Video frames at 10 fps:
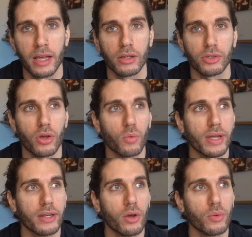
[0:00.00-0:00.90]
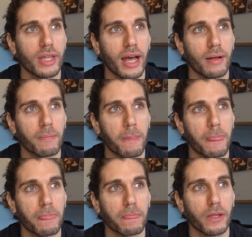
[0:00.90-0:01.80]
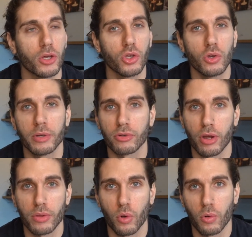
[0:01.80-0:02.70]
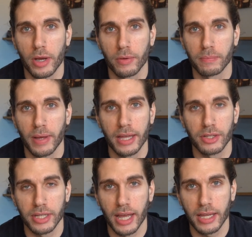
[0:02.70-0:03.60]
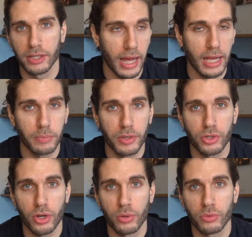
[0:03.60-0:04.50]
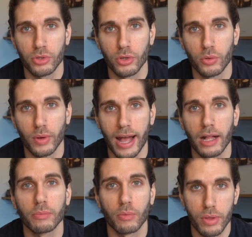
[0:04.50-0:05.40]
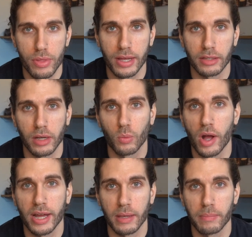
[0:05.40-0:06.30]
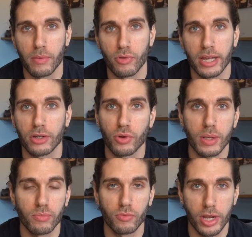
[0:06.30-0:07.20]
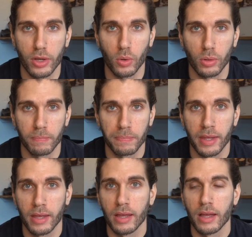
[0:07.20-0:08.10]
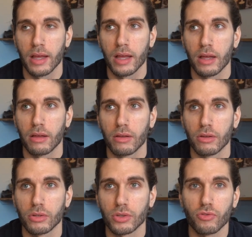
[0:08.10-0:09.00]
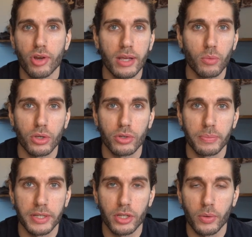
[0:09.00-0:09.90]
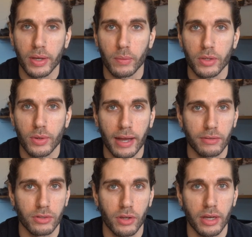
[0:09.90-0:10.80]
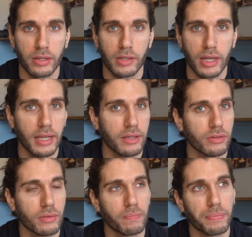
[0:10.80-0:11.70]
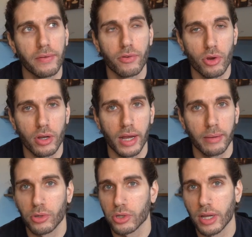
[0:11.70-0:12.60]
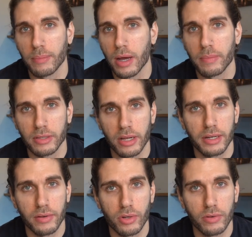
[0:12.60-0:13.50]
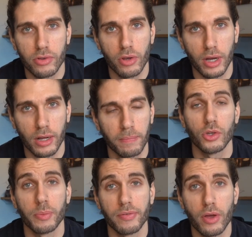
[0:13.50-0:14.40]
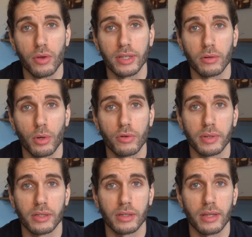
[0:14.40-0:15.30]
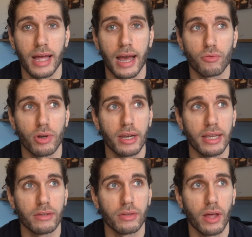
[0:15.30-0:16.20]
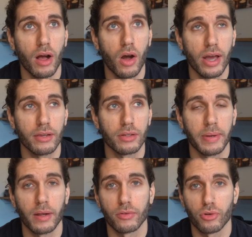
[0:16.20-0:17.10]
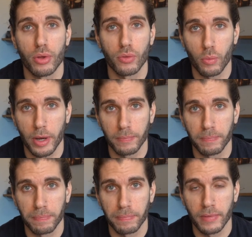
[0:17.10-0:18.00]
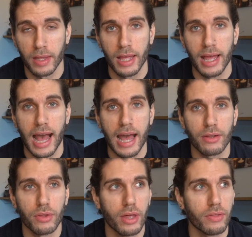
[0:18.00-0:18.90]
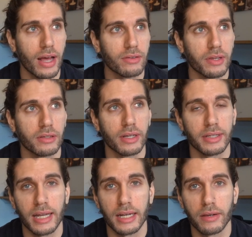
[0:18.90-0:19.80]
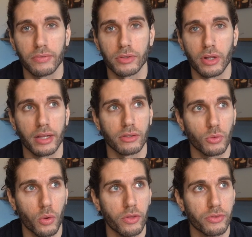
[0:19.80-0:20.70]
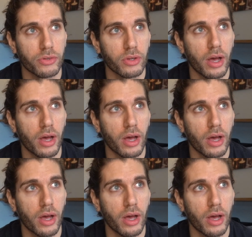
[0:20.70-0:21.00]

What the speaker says: So we know that human growth hormone, HGH, has been shown to help with things like working memory and dream recall. So really what you should be doing when you exercise, at least if you're a guy, I'm not sure, it might be slightly different if you're a girl, you should be focusing on movements that release the highest amount of growth hormone. And that's things like deadlifts, like squats,